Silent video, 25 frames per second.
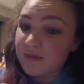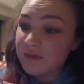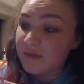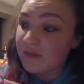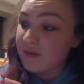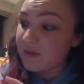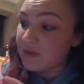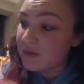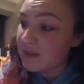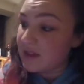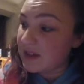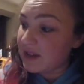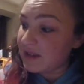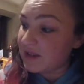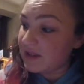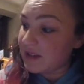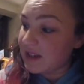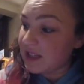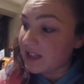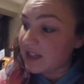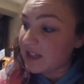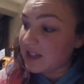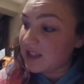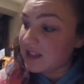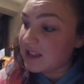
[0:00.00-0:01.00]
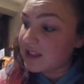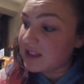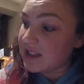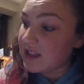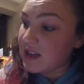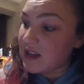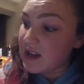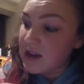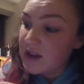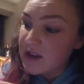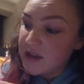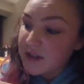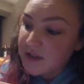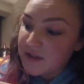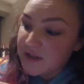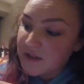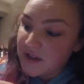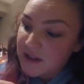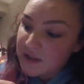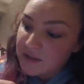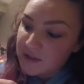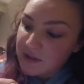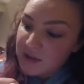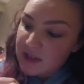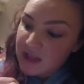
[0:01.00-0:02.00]
Really, really nice. So I've had
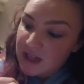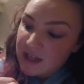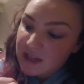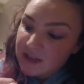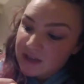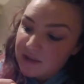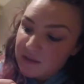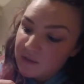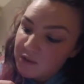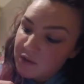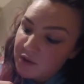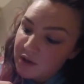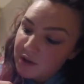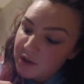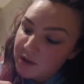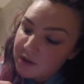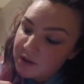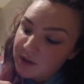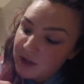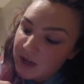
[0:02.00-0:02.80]
1,100